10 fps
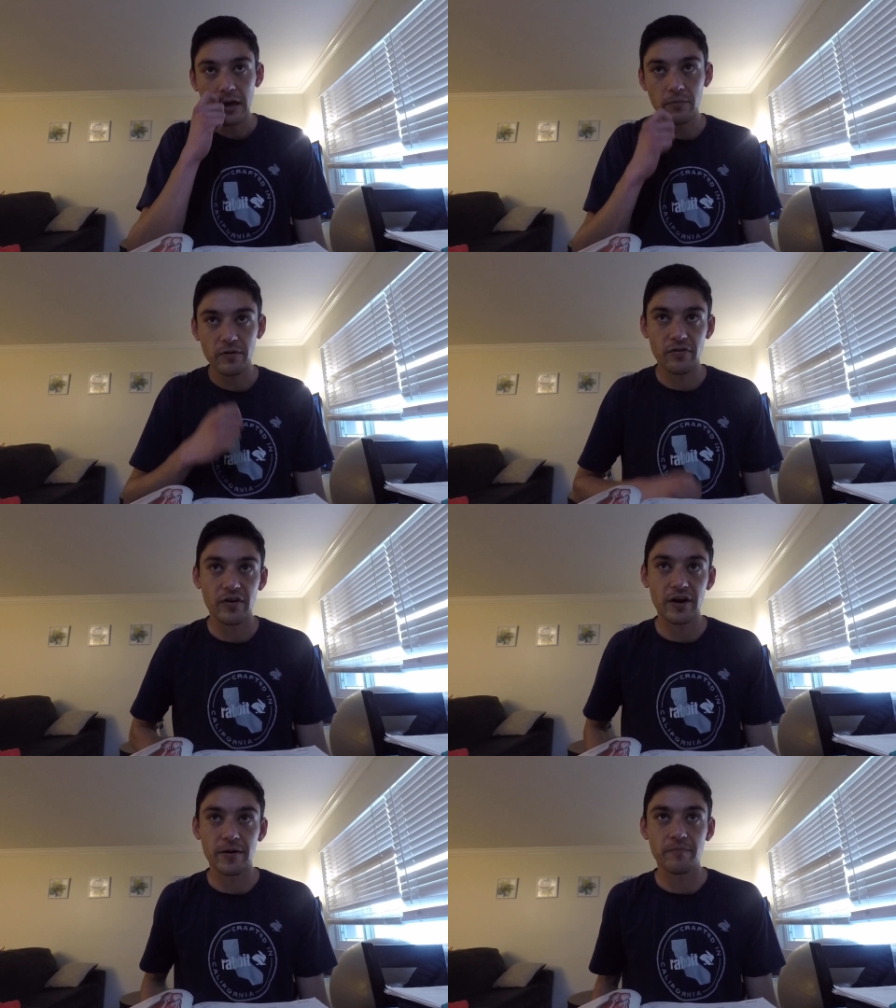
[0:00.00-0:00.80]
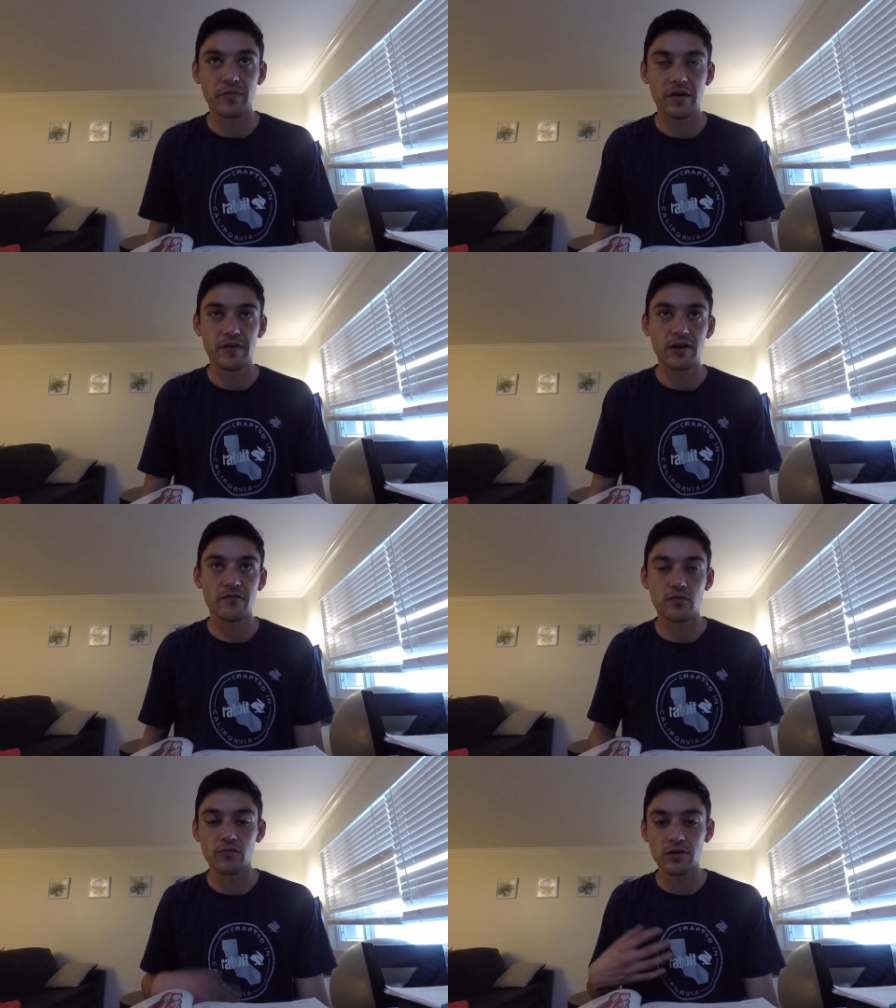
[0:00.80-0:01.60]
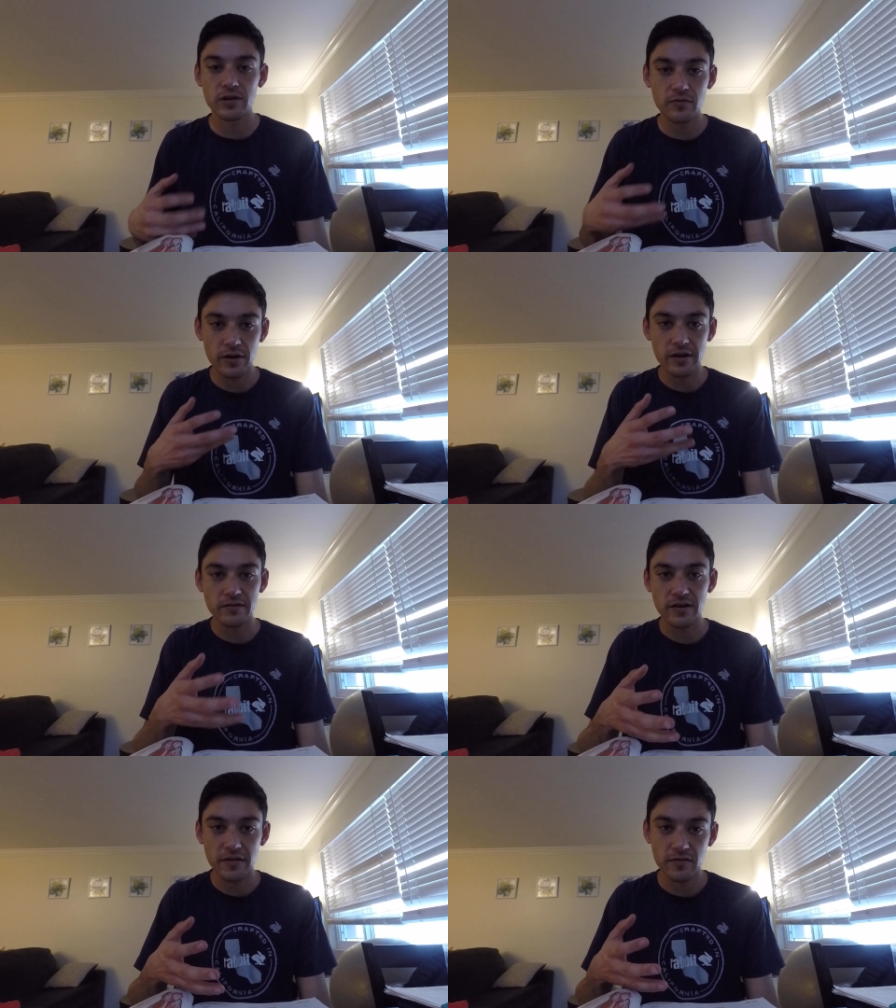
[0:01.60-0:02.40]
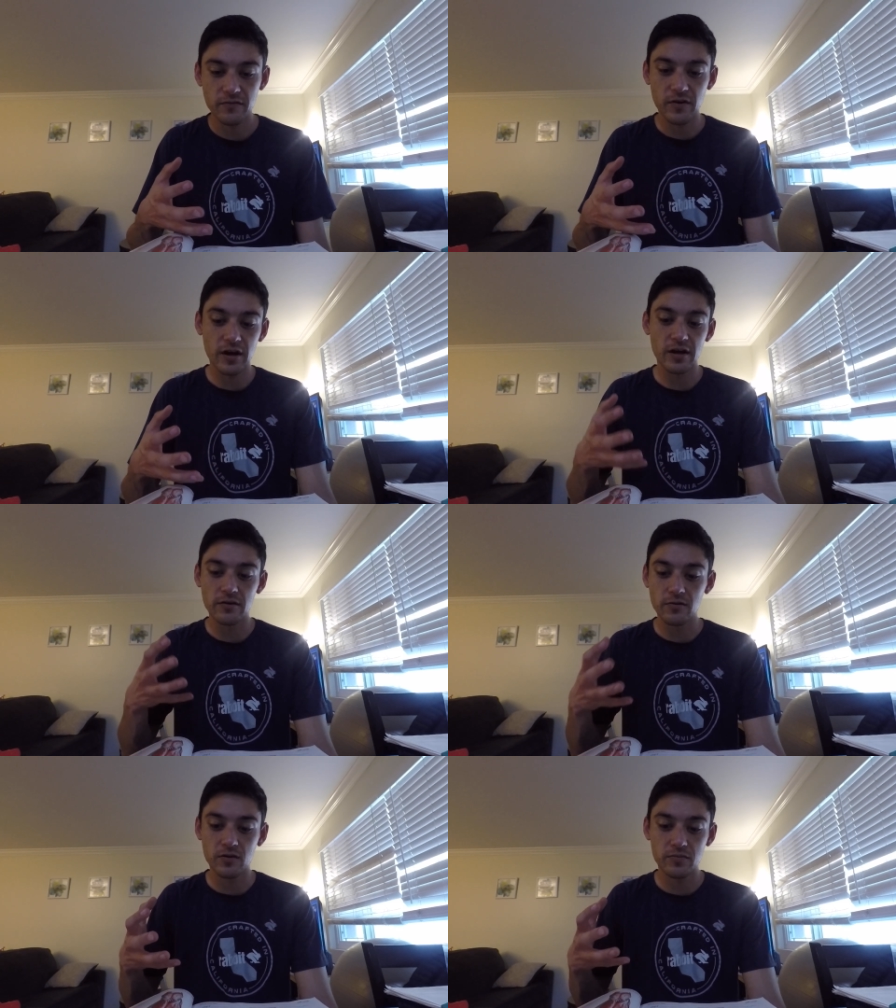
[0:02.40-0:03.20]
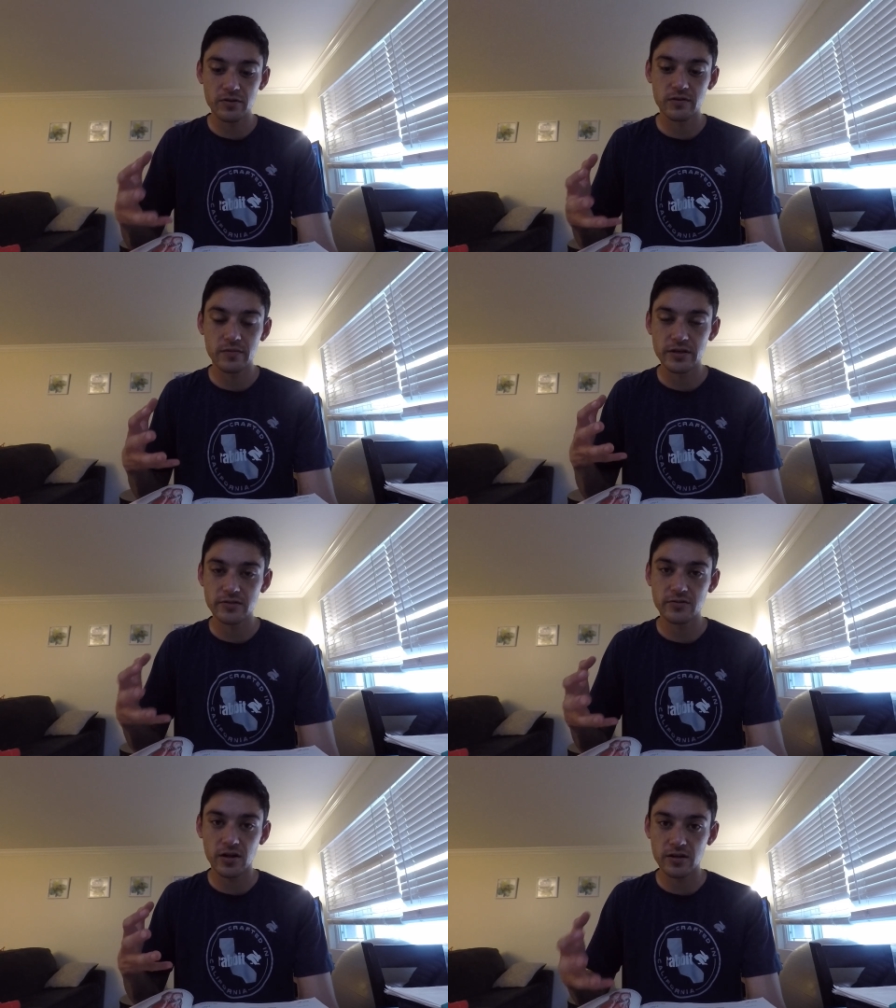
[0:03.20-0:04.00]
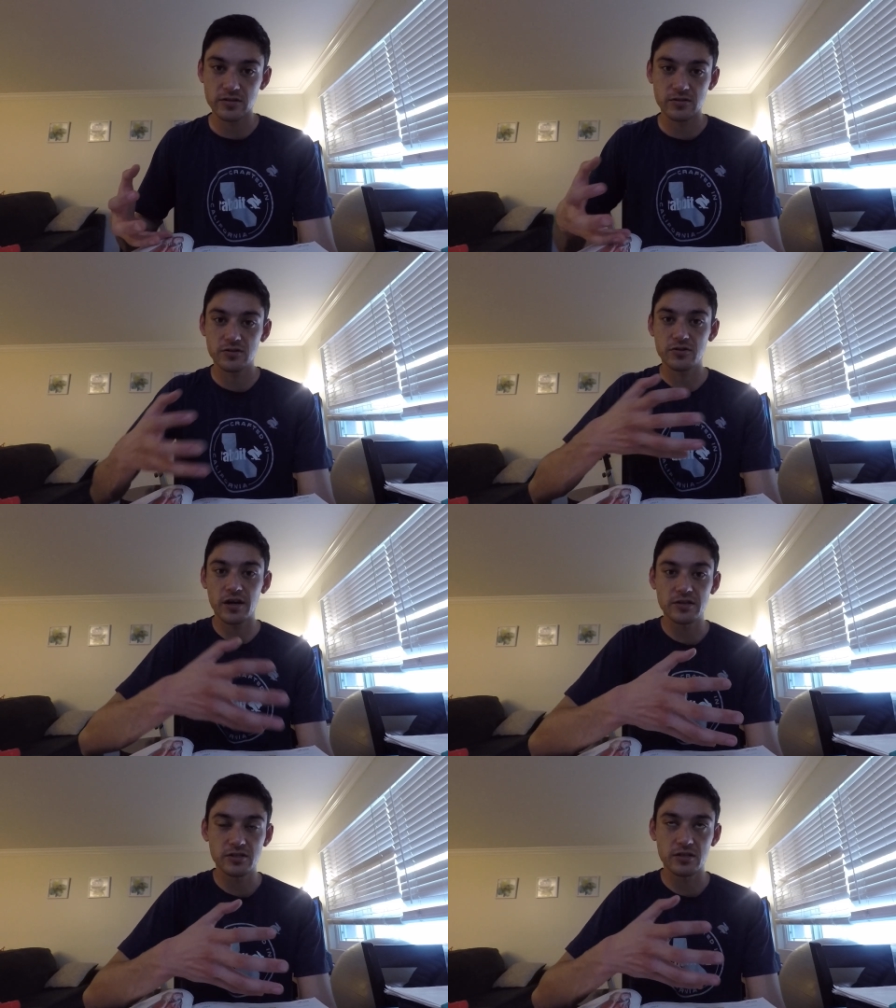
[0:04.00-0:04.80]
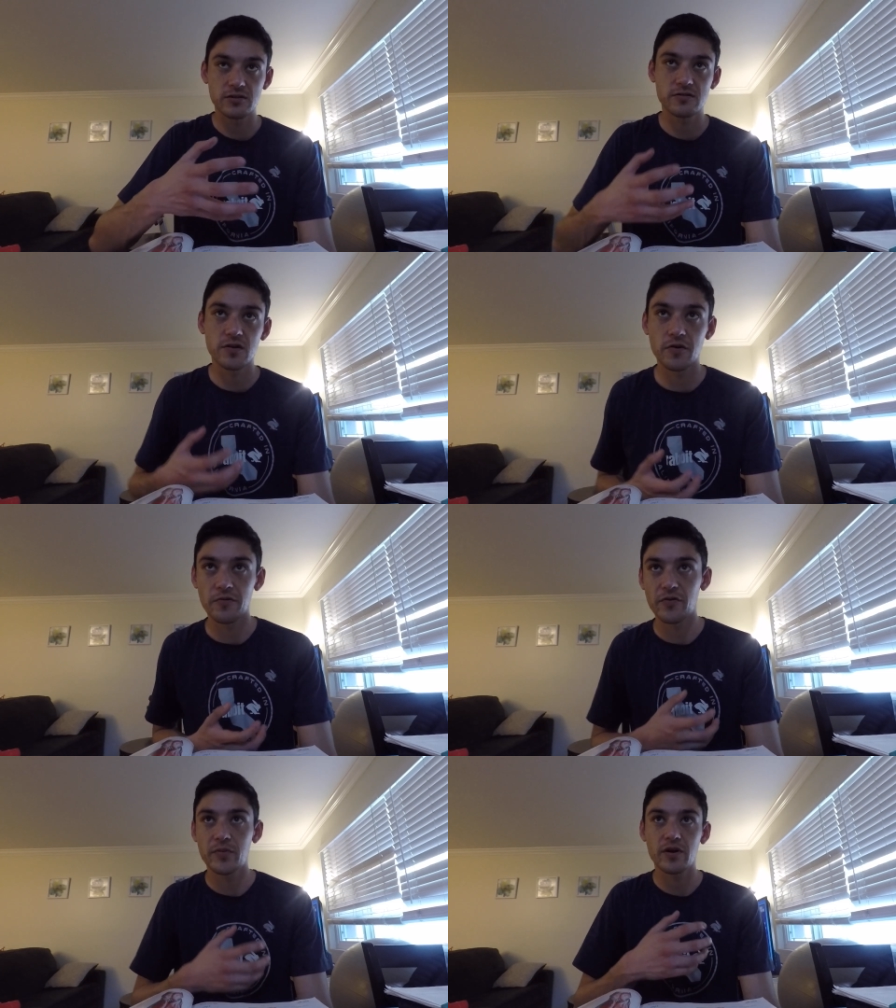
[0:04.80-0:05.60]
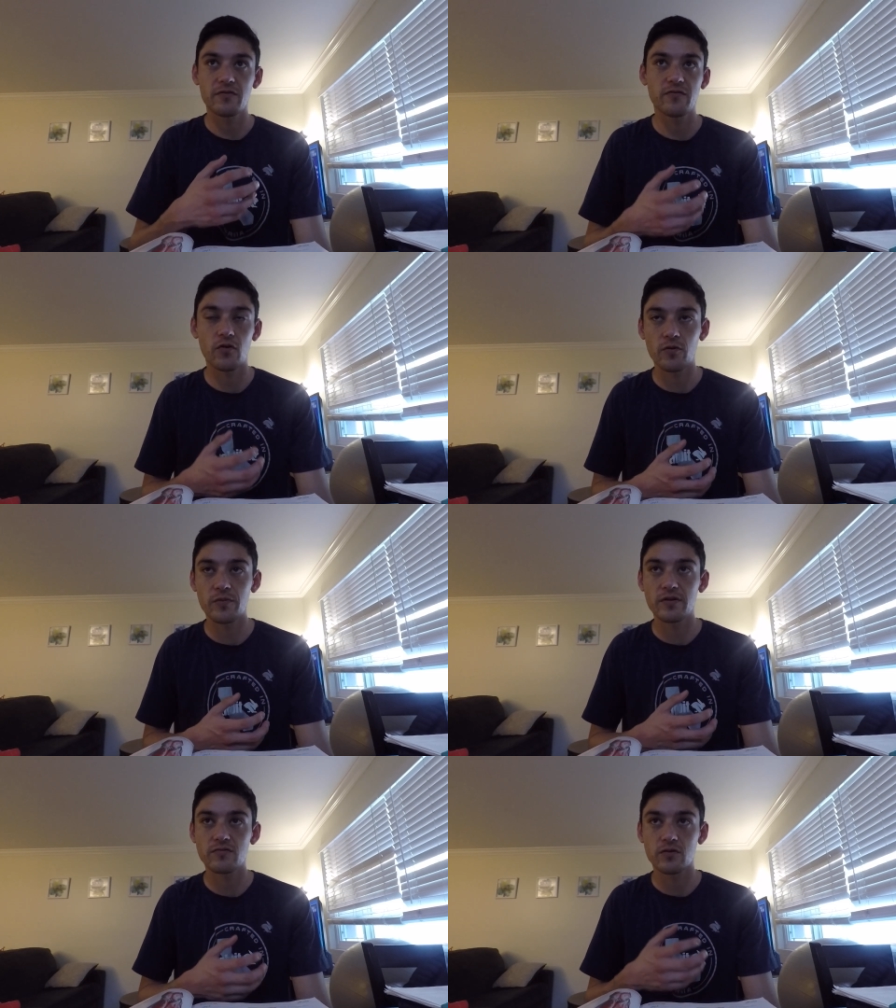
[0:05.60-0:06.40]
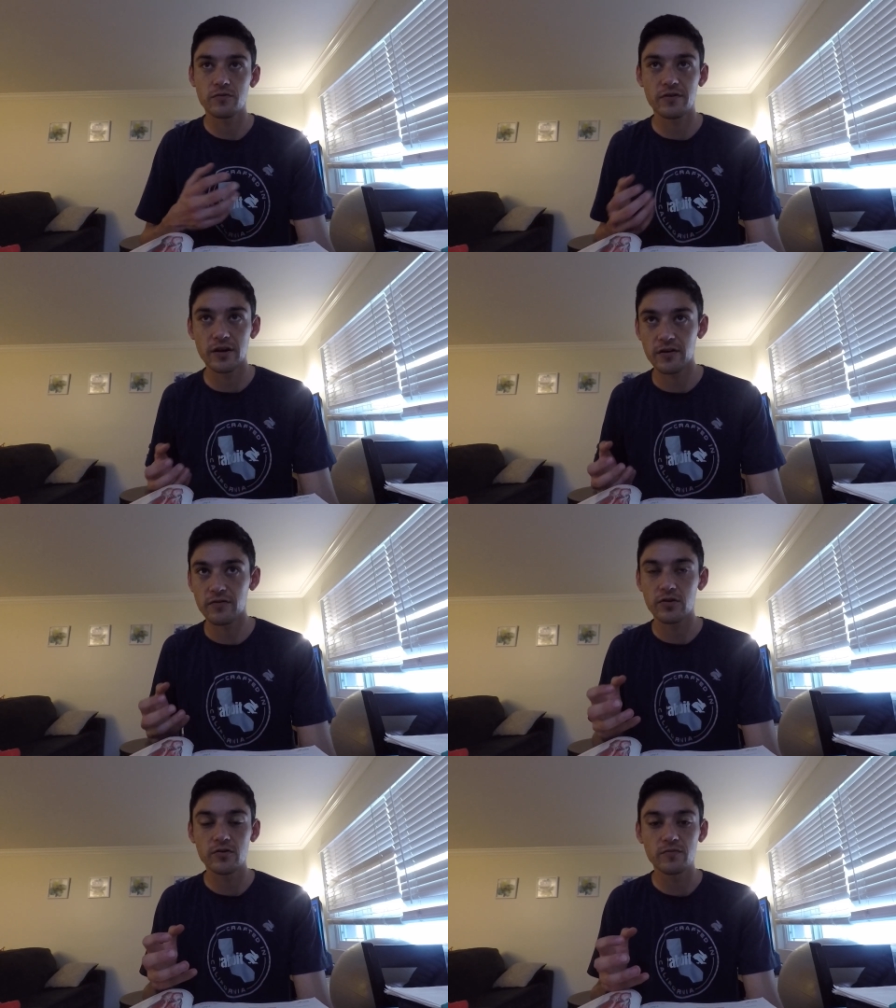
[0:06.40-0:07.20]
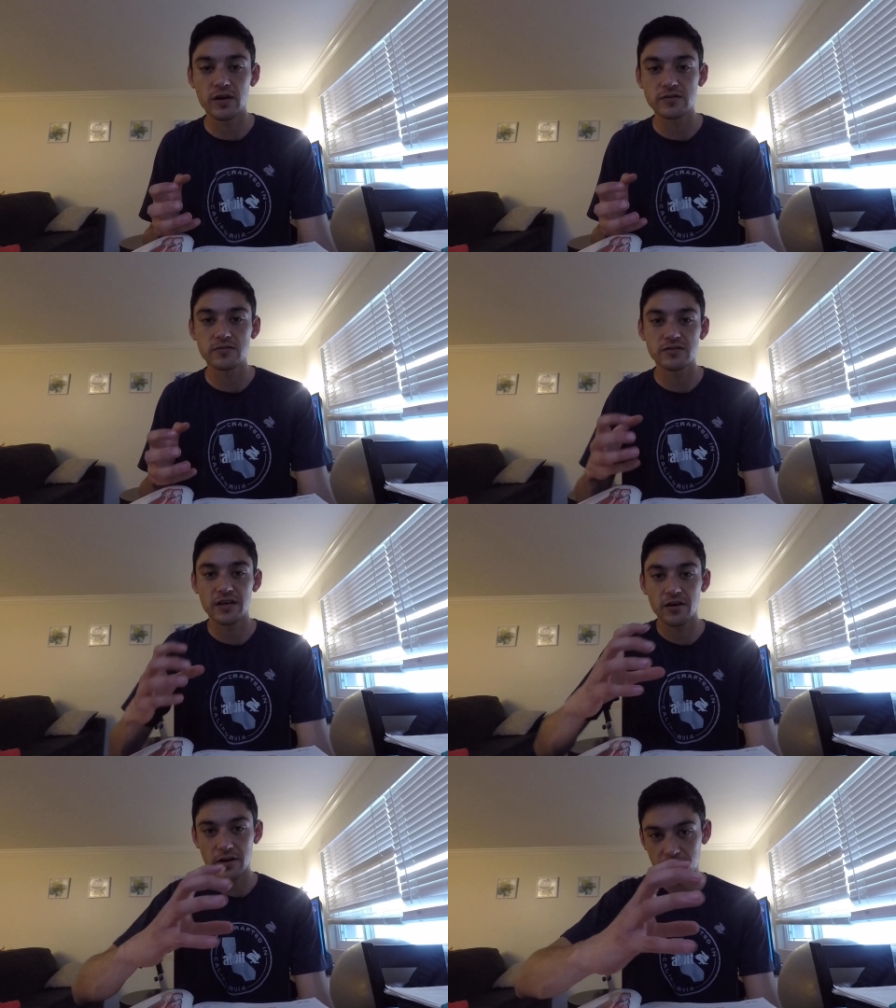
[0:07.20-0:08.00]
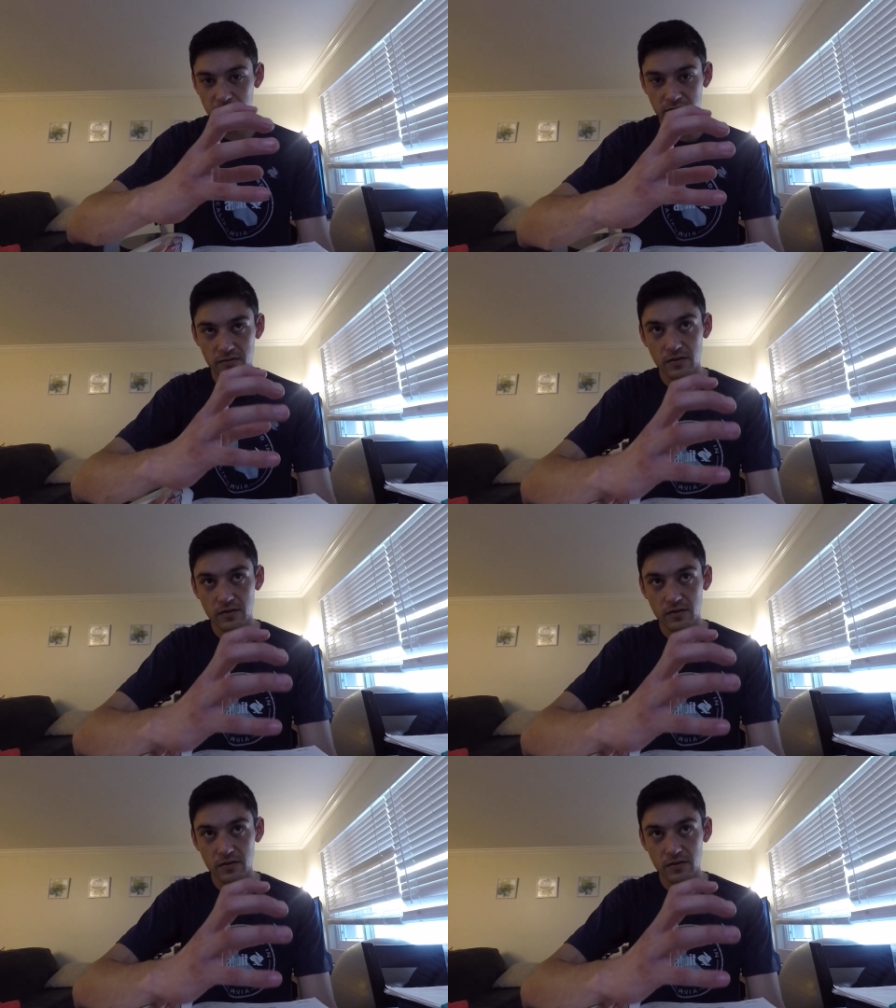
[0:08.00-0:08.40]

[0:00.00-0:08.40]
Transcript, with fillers: keep it there. And then if you really want to intensify it, you can put the muscle on stretch. And so with the piriformis or with any of the glute muscles, they are with